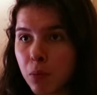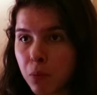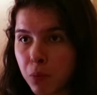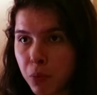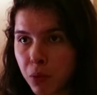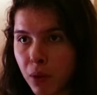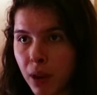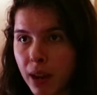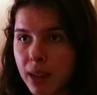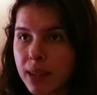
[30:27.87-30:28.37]

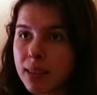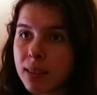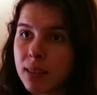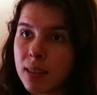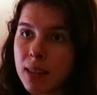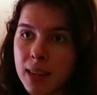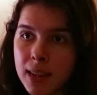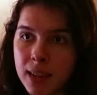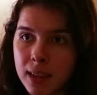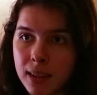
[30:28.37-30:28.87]

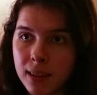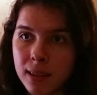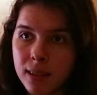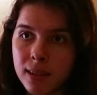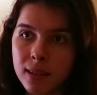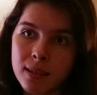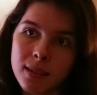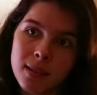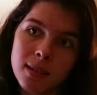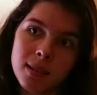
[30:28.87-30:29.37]
pricey.
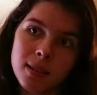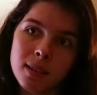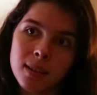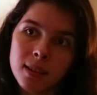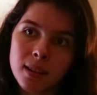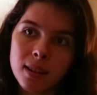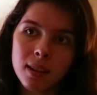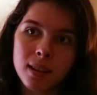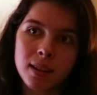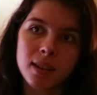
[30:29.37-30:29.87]
And
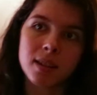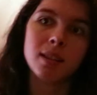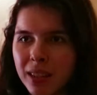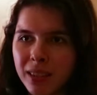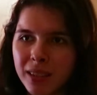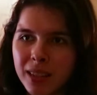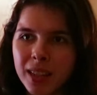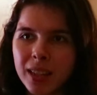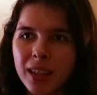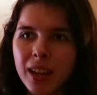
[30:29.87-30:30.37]
because they're
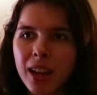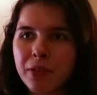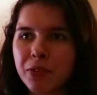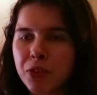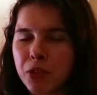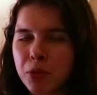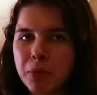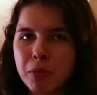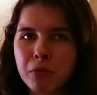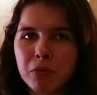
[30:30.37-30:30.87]
pricey, I've
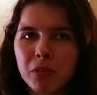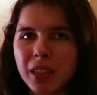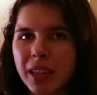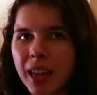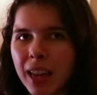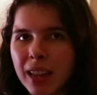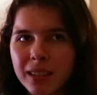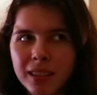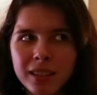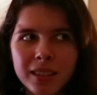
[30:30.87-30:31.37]
just been really
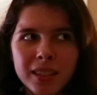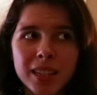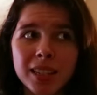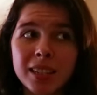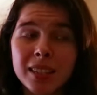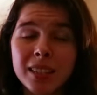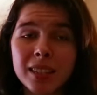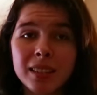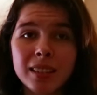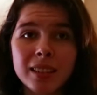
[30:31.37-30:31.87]

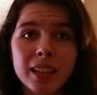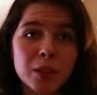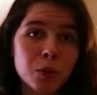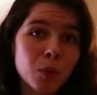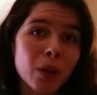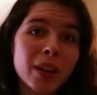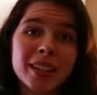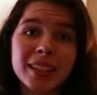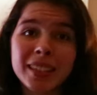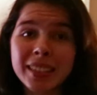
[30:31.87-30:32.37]
hesitant, and that's
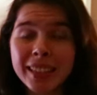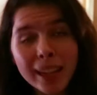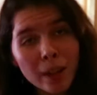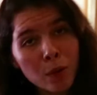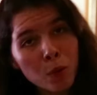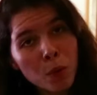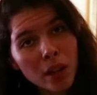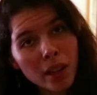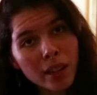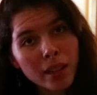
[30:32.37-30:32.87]
why I didn't get
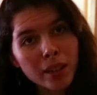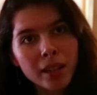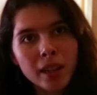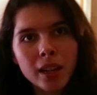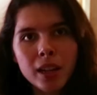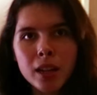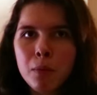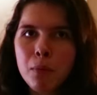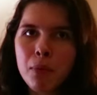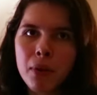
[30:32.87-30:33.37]
one
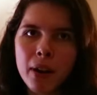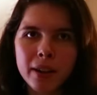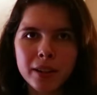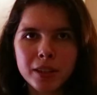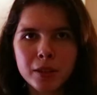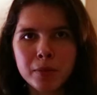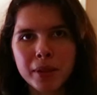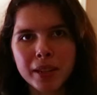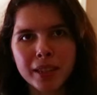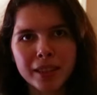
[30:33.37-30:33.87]
prior
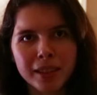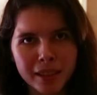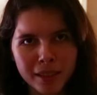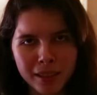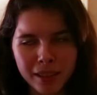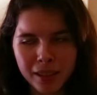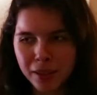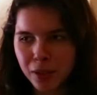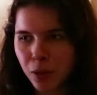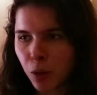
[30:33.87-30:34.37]
to making
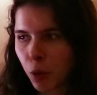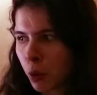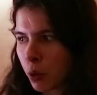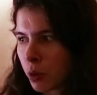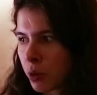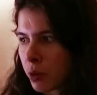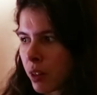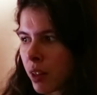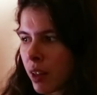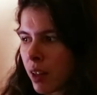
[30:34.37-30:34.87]
this
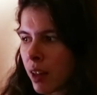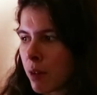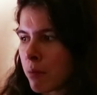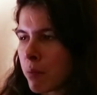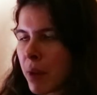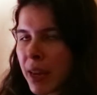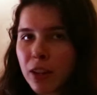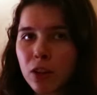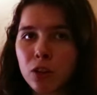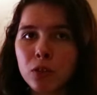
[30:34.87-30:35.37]
whole
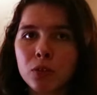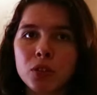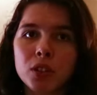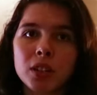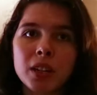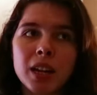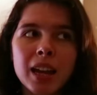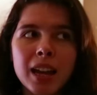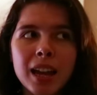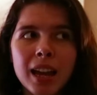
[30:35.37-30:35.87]

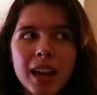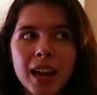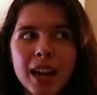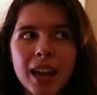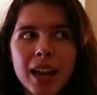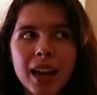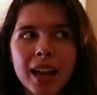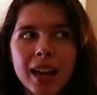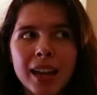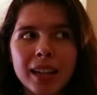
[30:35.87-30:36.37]
makeover.
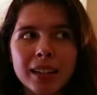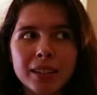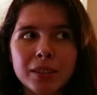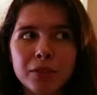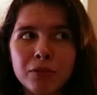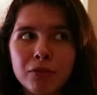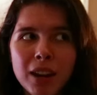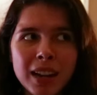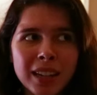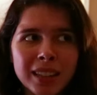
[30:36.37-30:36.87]
And
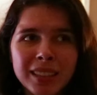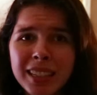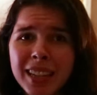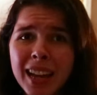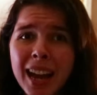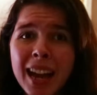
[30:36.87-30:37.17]
frankly,